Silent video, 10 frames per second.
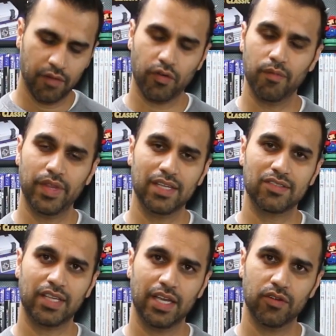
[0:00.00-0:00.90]
from the
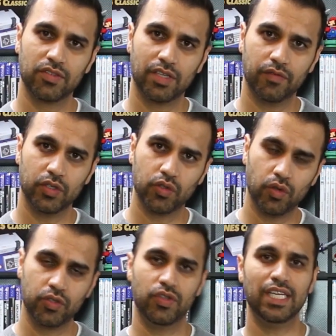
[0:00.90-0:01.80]
standard SCUF
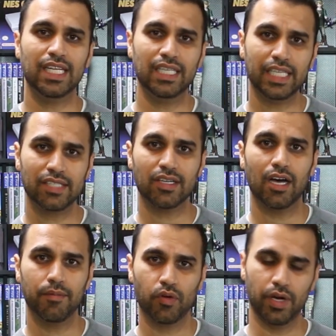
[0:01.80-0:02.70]
controller to the Elite
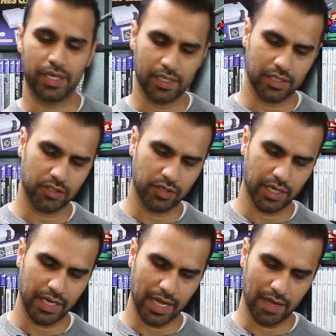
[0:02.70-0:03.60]
upgrade kit that you
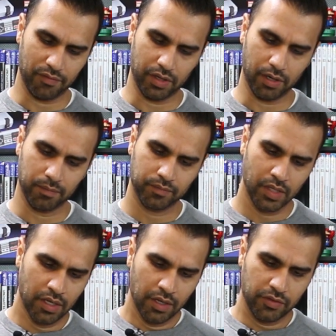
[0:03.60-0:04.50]
kind of have there.
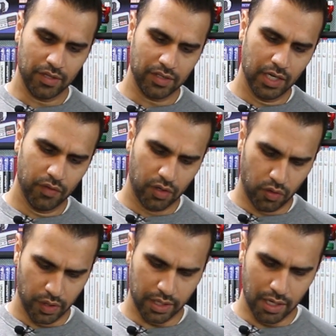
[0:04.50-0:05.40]
So that's kind of our
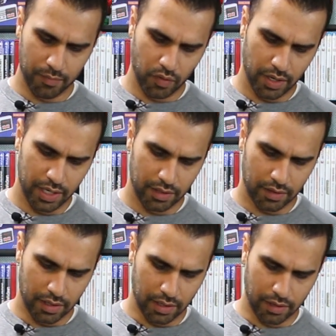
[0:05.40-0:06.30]
quick upgrade
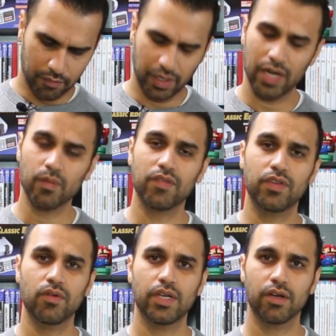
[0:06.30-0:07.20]
kind of
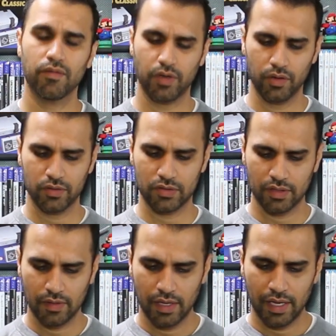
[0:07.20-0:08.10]
review here,
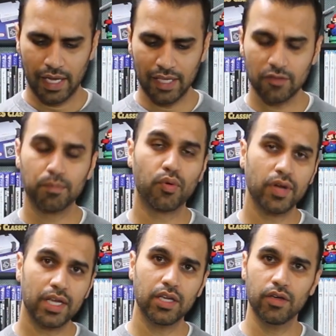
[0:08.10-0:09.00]
folks. It's
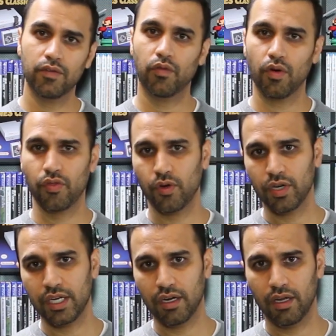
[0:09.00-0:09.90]
pretty good for
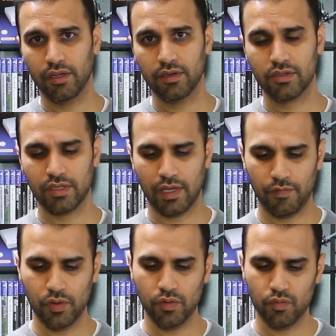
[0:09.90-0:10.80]
$30.
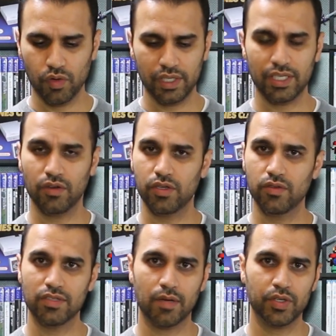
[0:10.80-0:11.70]
If you really don't
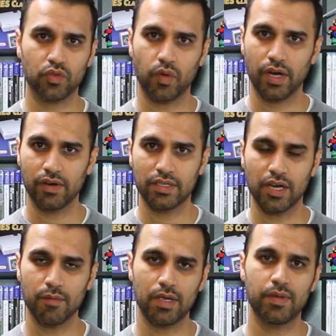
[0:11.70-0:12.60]
use that much wear and
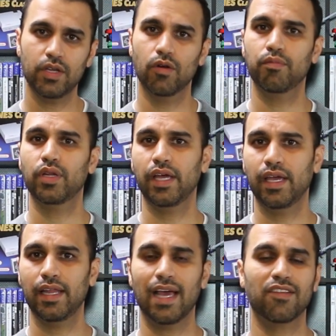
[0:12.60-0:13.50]
tear, maybe you don't
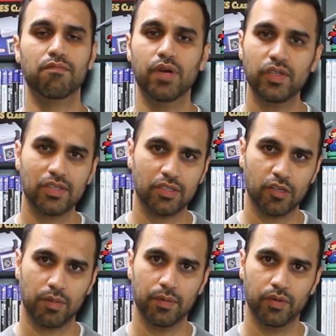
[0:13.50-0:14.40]
play as much as
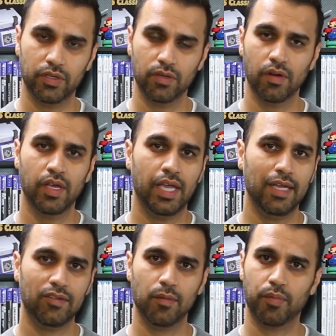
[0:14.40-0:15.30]
other people do,
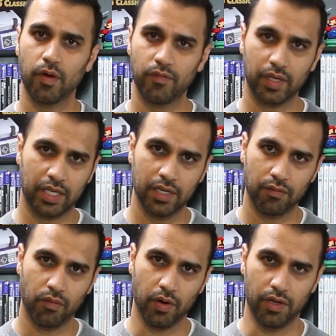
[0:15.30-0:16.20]
it's the perfect
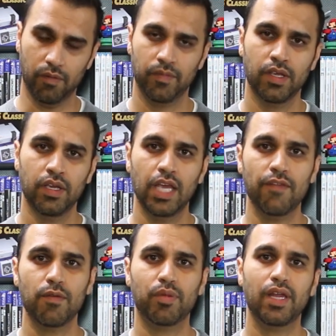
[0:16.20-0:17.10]
kit for you.
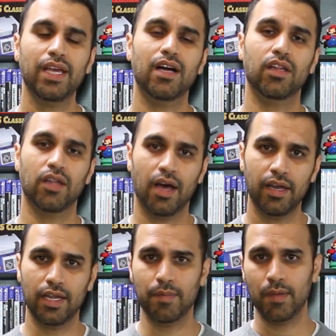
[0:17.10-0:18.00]
If you play a
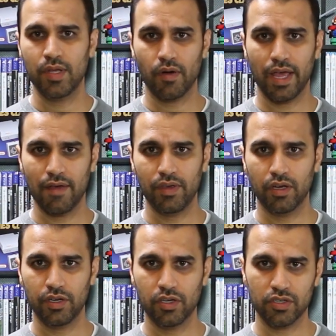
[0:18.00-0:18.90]
lot and maybe you're heavy
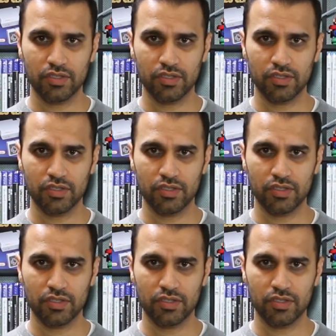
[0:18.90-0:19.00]
on your